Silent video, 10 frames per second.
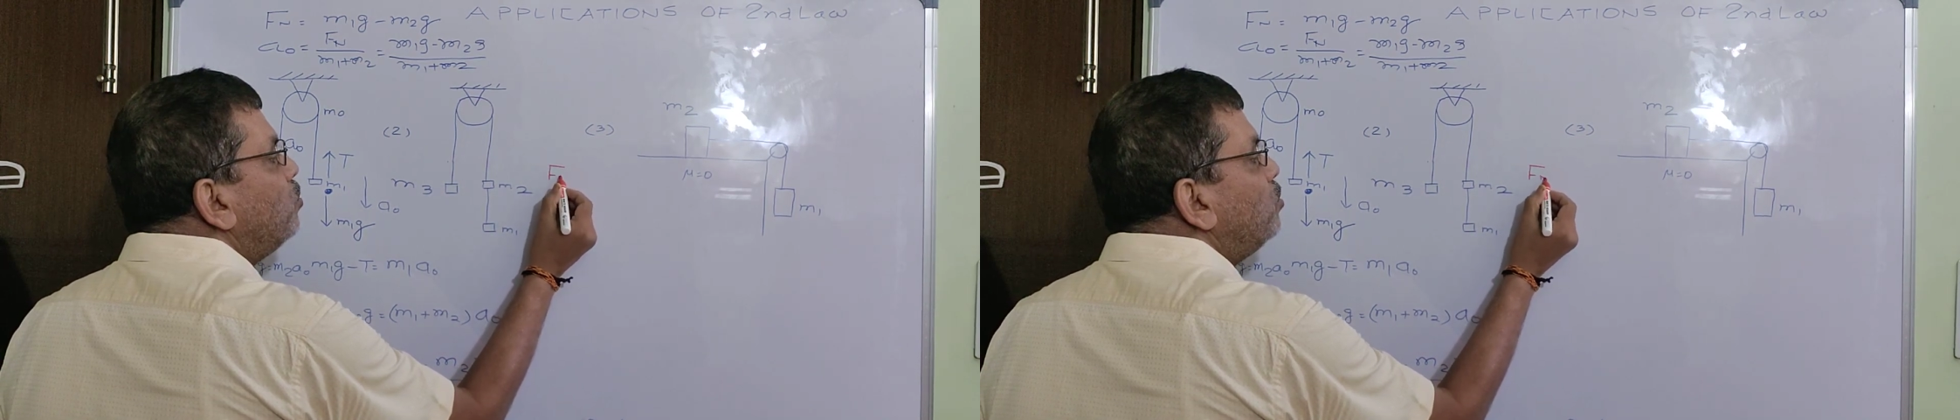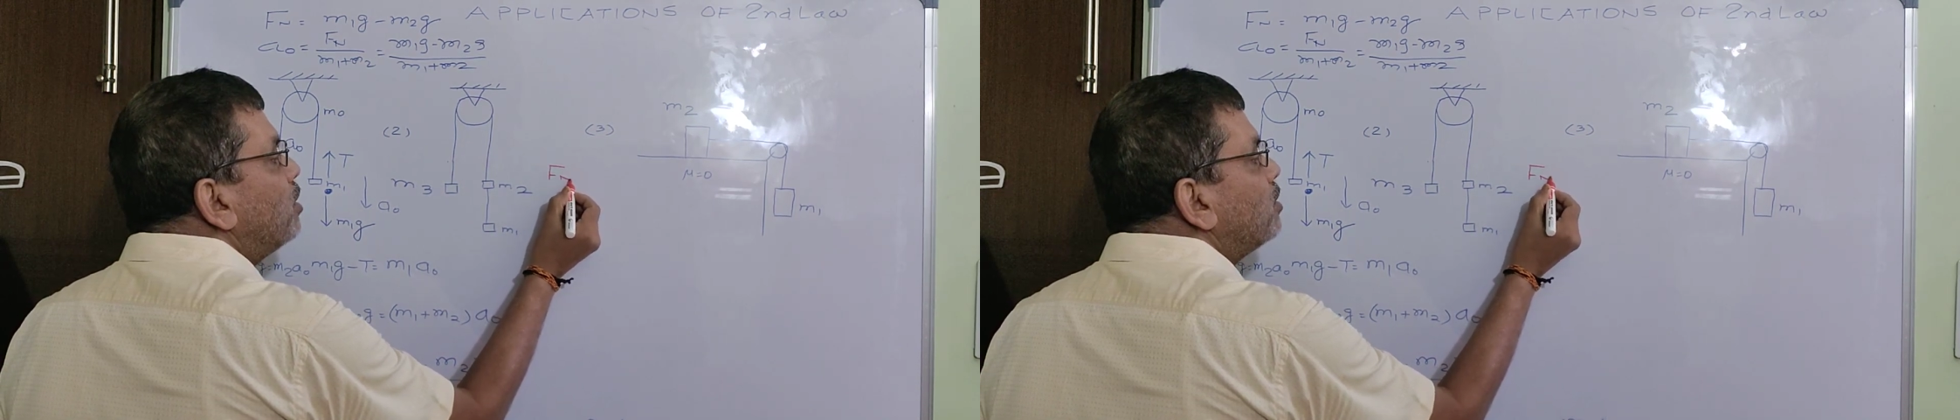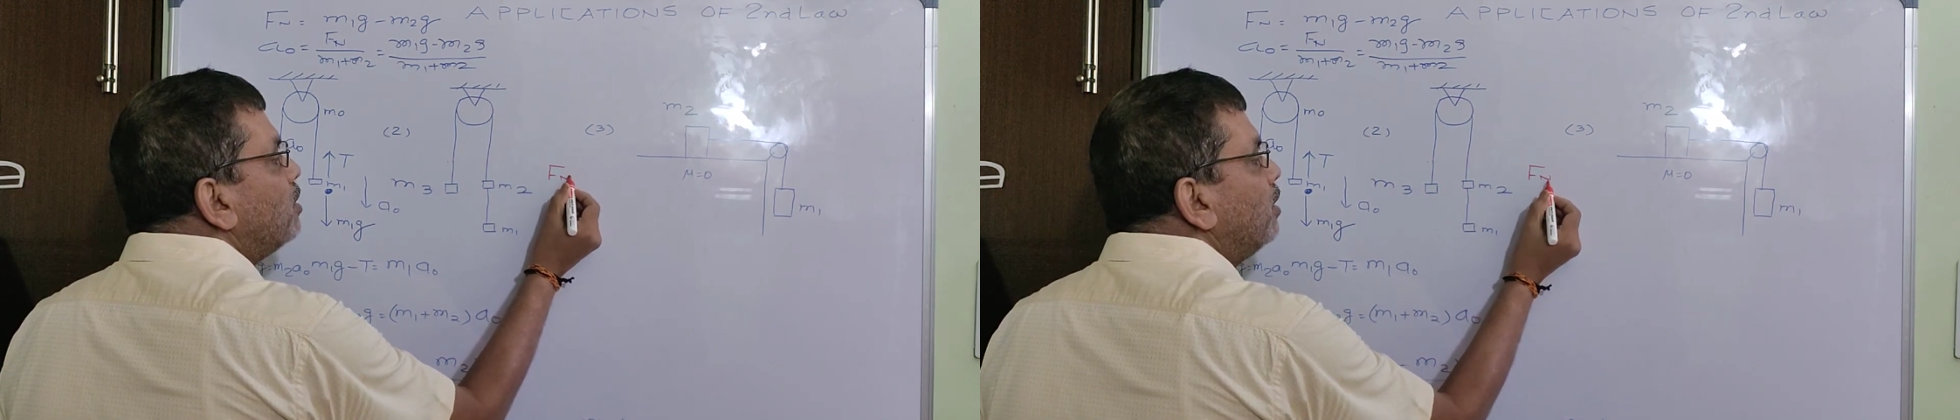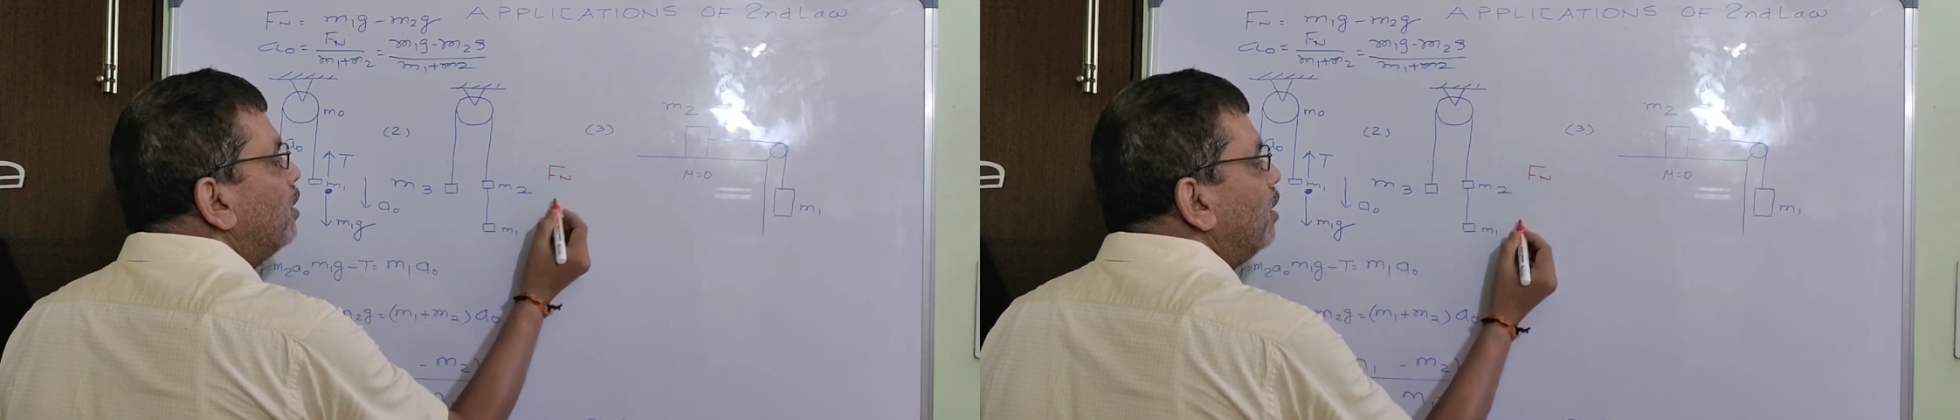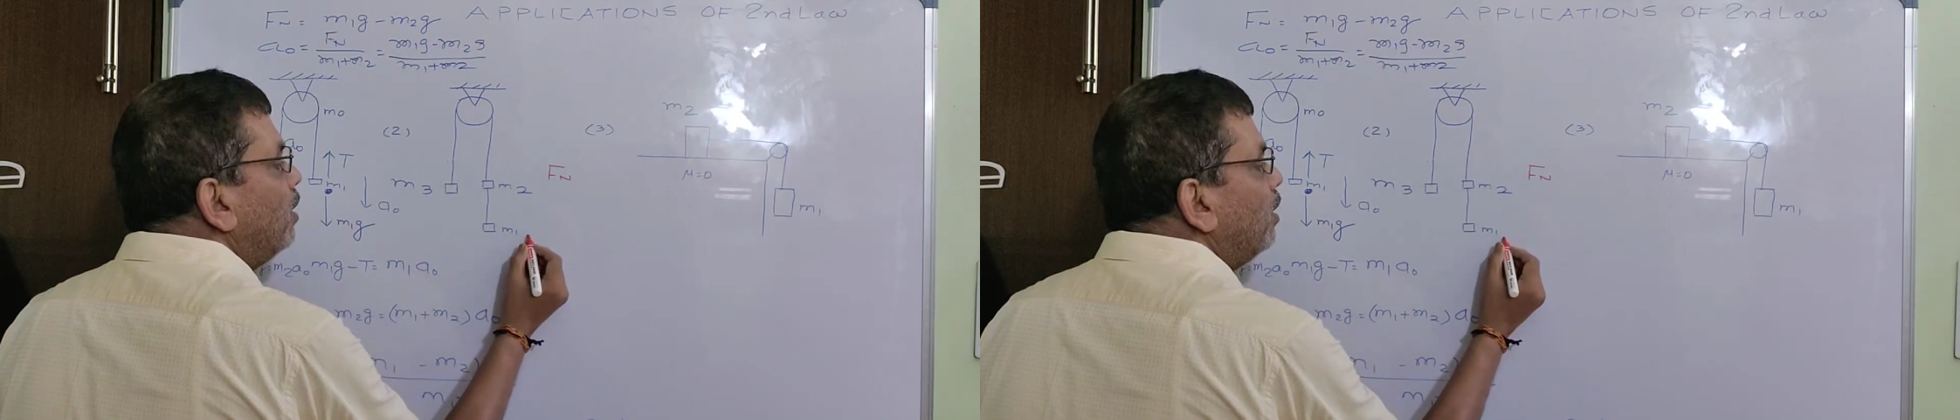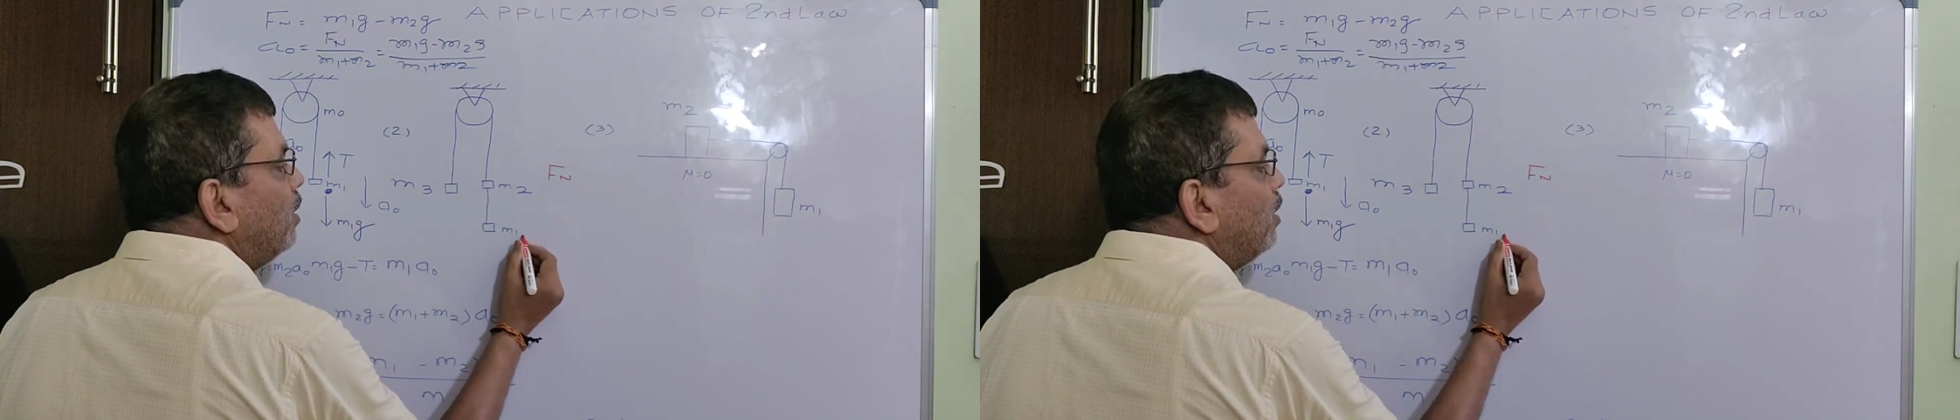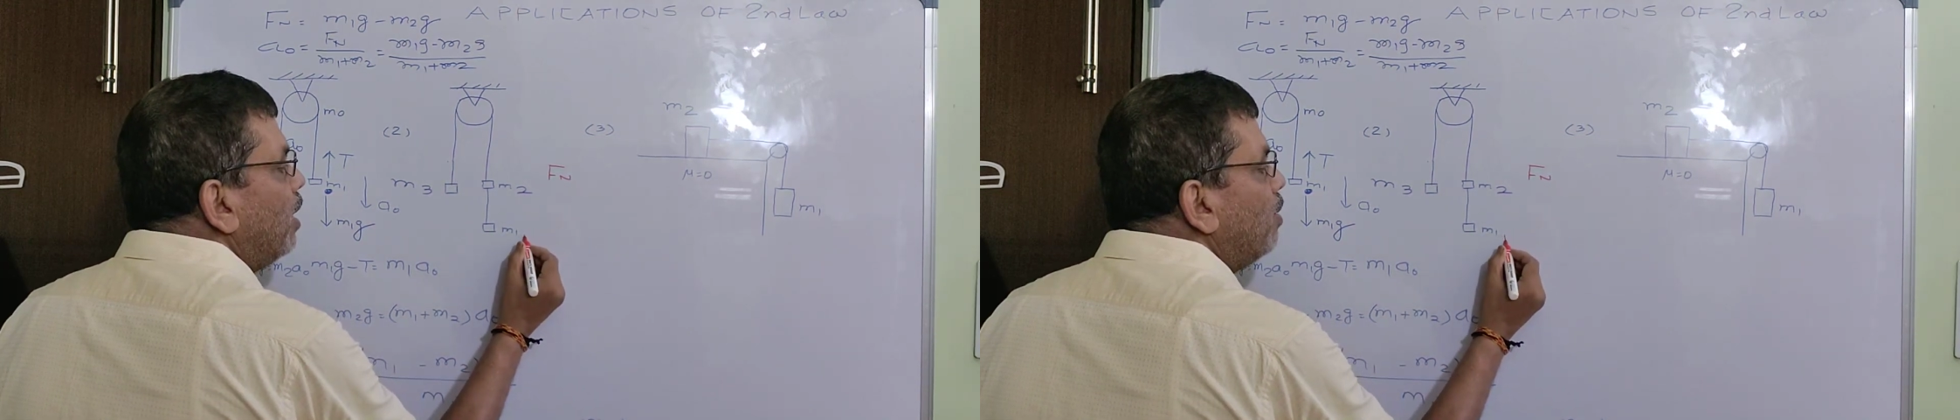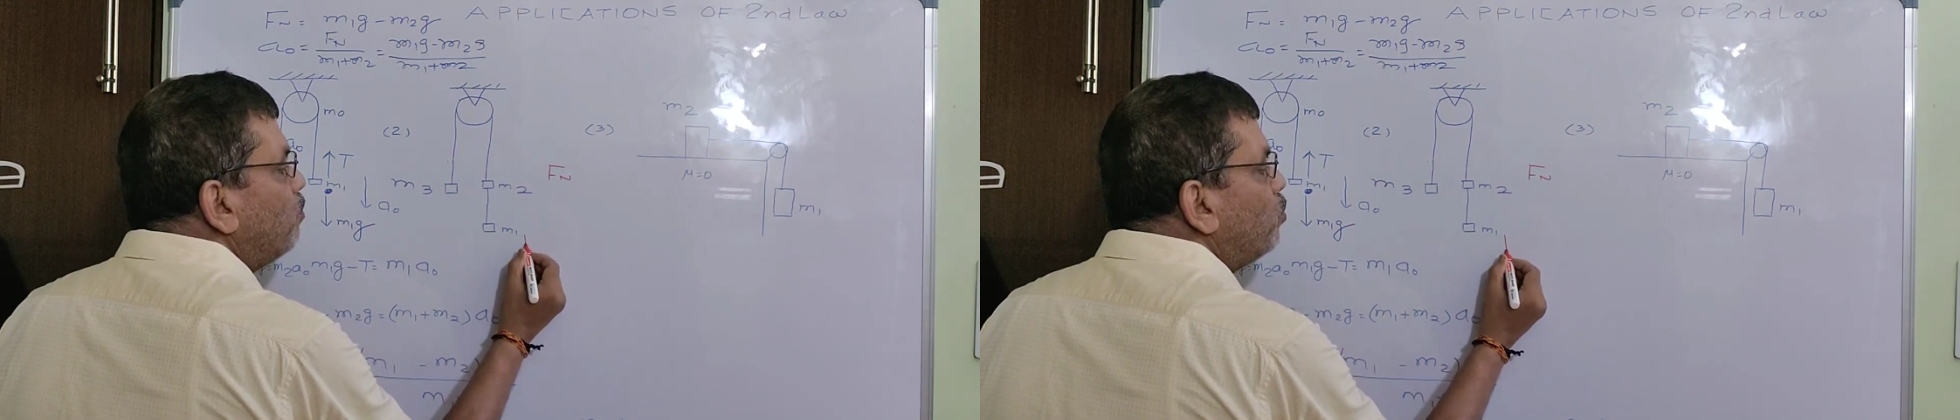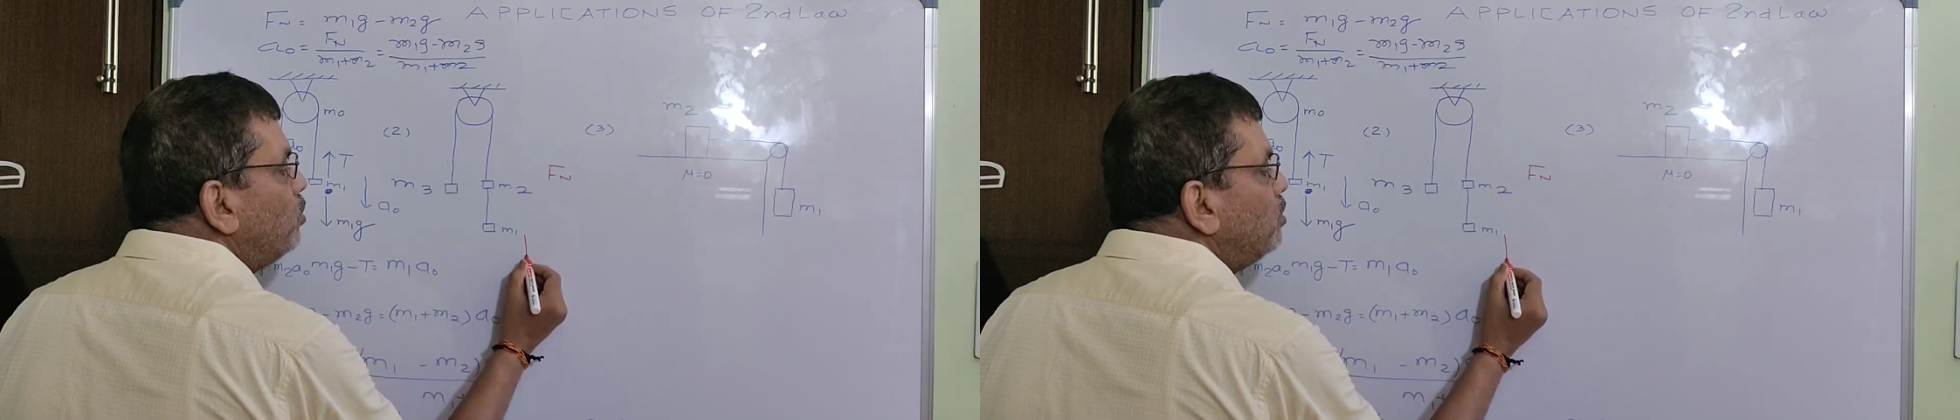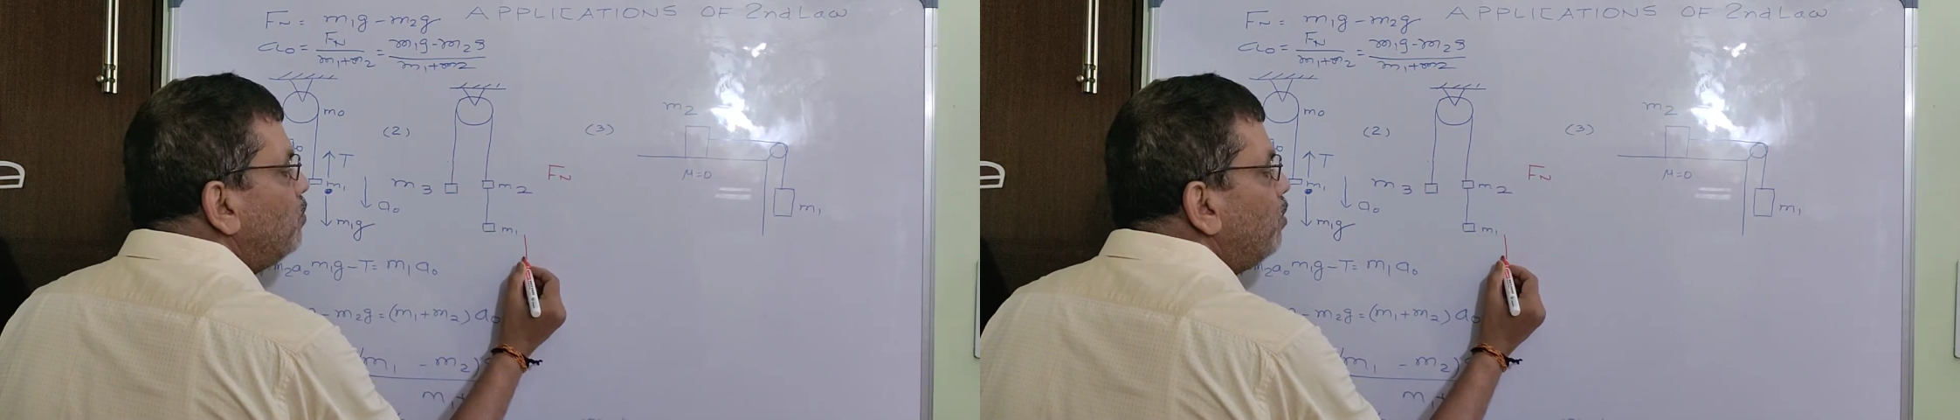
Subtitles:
you just see, M1G